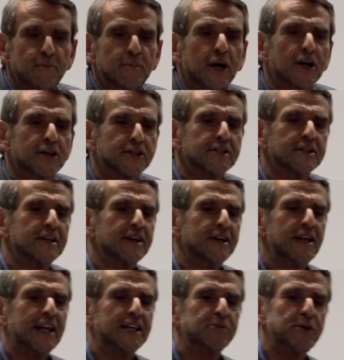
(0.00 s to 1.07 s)
but because
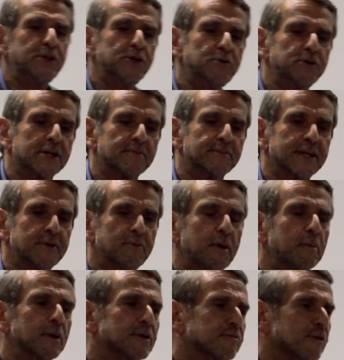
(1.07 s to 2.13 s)
unless we do something,
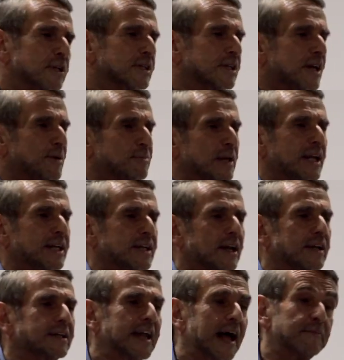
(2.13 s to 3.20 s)
we would have rendered our
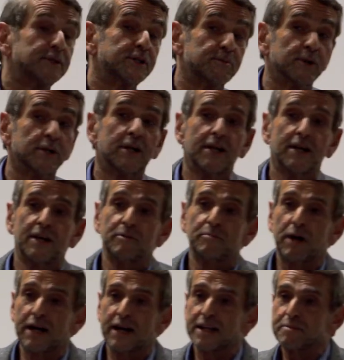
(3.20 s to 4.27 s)
planet uninhabitable
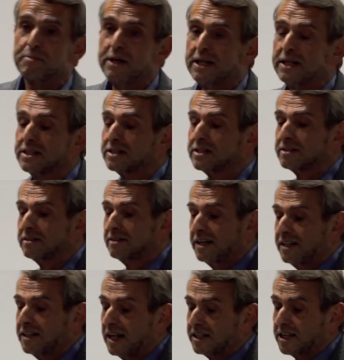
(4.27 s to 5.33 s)
by other means
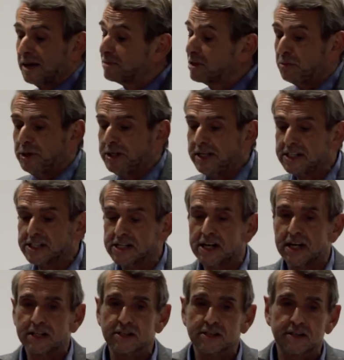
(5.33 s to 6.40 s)
in that time. So we need
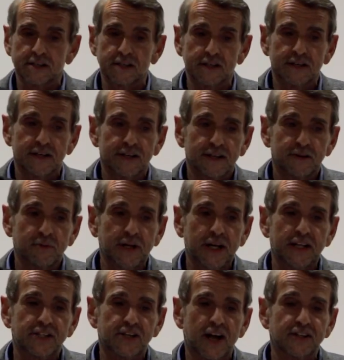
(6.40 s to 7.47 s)
science.
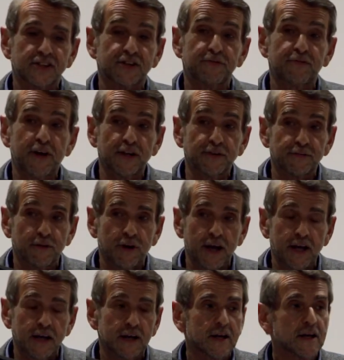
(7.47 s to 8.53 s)
We need science to feel
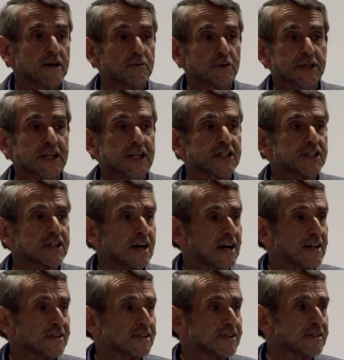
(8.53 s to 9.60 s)
free. We need
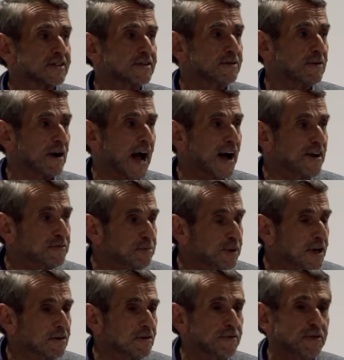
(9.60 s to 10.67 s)
science to
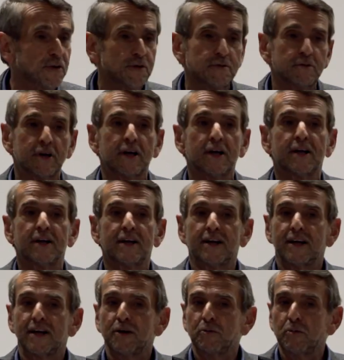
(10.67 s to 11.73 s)
have peer review.
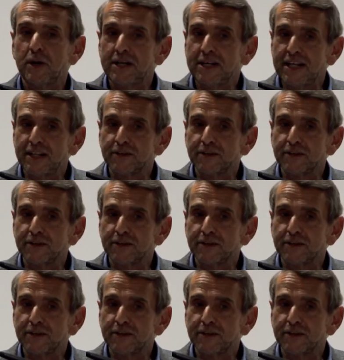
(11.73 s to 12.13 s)
We